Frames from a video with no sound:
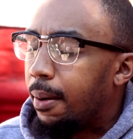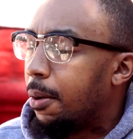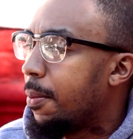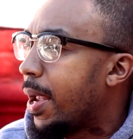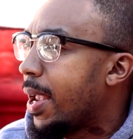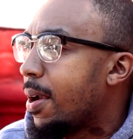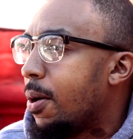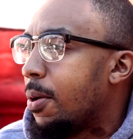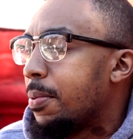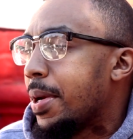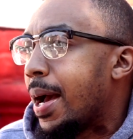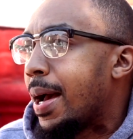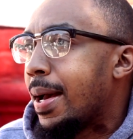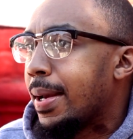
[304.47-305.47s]
08,
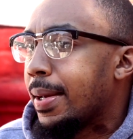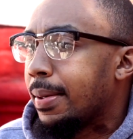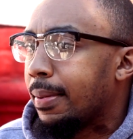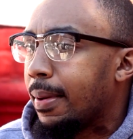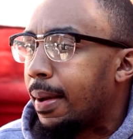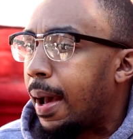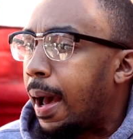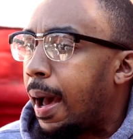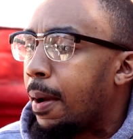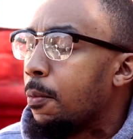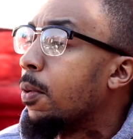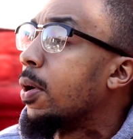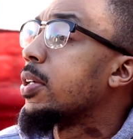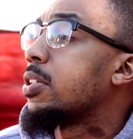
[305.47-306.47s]
09,
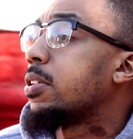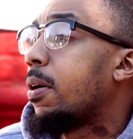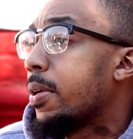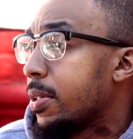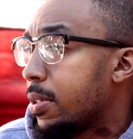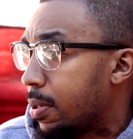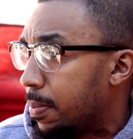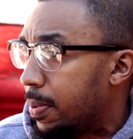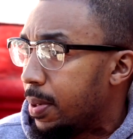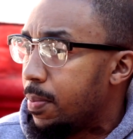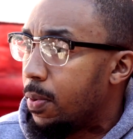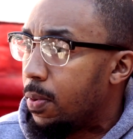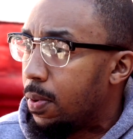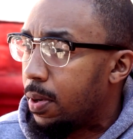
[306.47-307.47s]
I was starting to
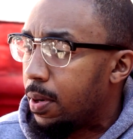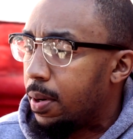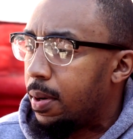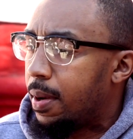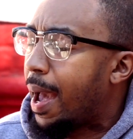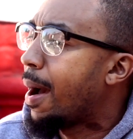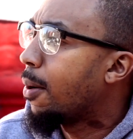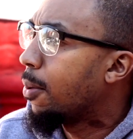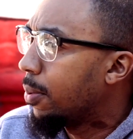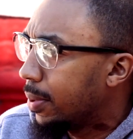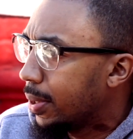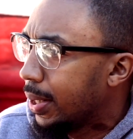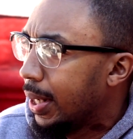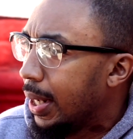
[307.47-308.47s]
be more
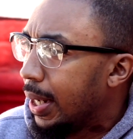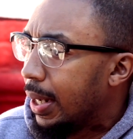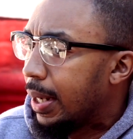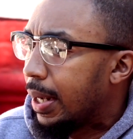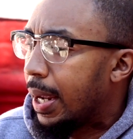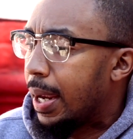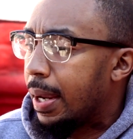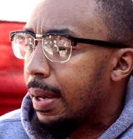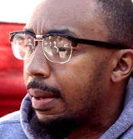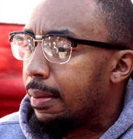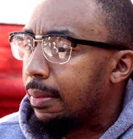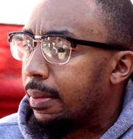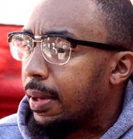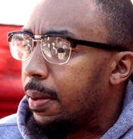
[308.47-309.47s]
out,
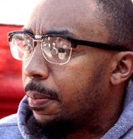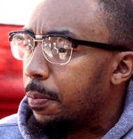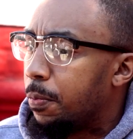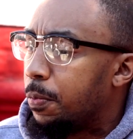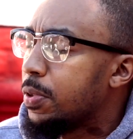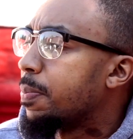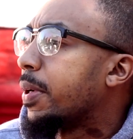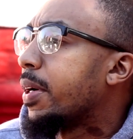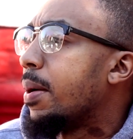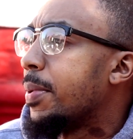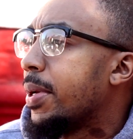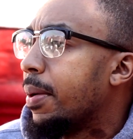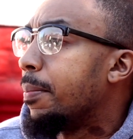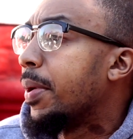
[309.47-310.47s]
and it was
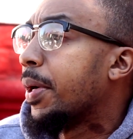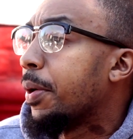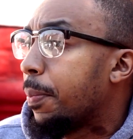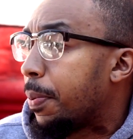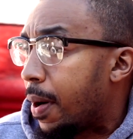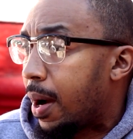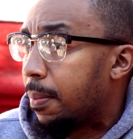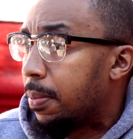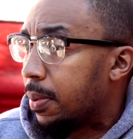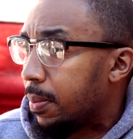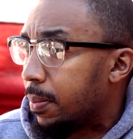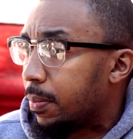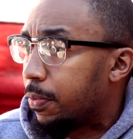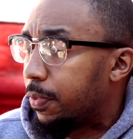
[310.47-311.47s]
becoming a bigger
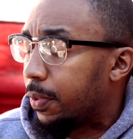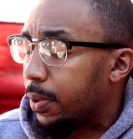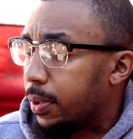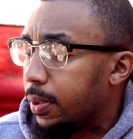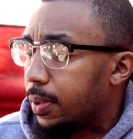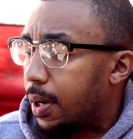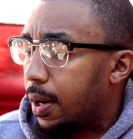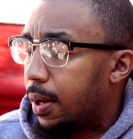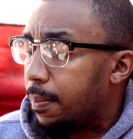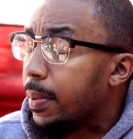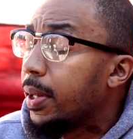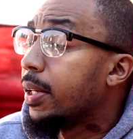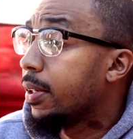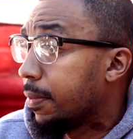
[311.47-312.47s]
problem for
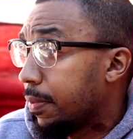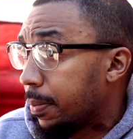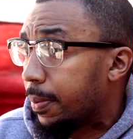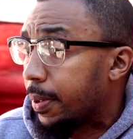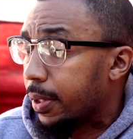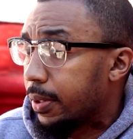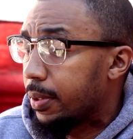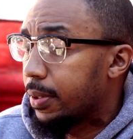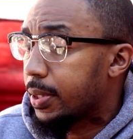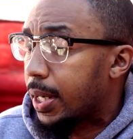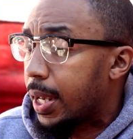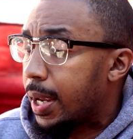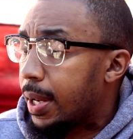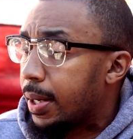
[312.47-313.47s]
many of the
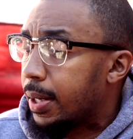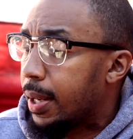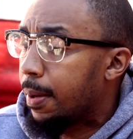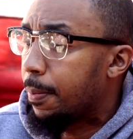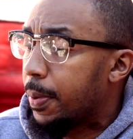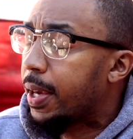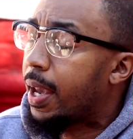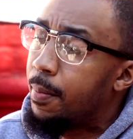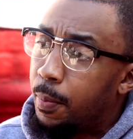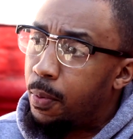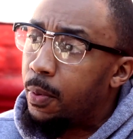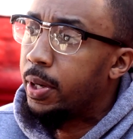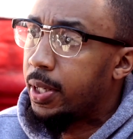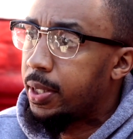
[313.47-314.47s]
brothers. And it became a
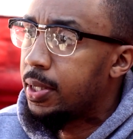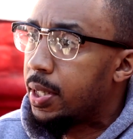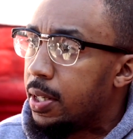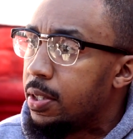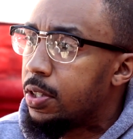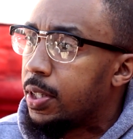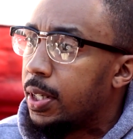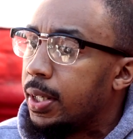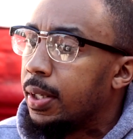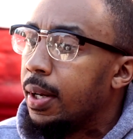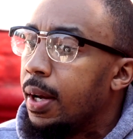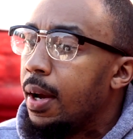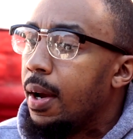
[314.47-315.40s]
point of contention.